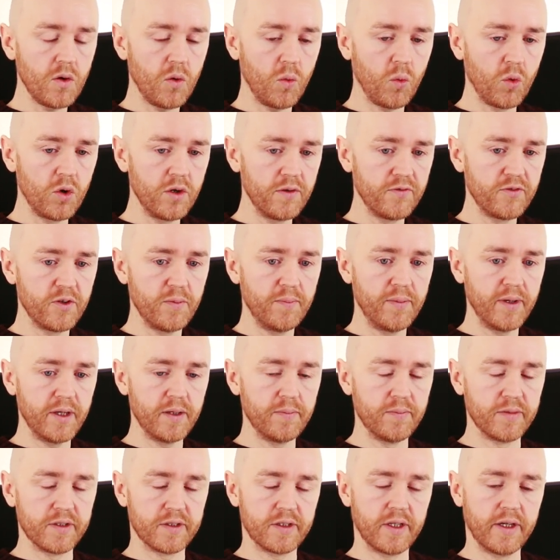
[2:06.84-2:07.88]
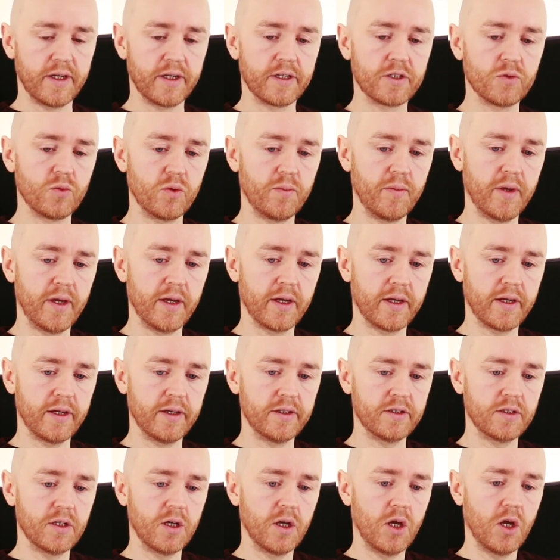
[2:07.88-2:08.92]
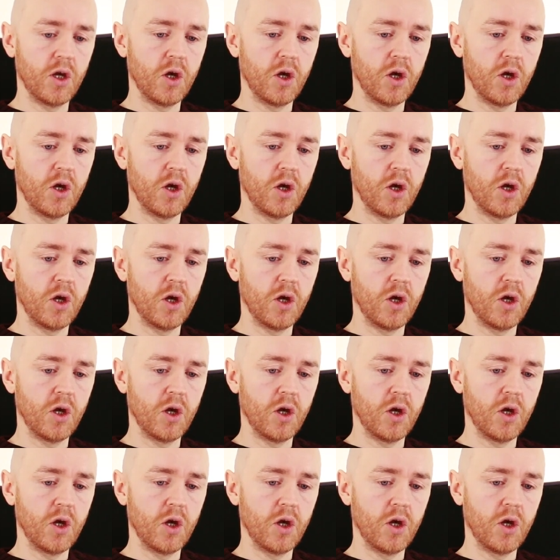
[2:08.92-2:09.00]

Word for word: one of the big mistakes we make is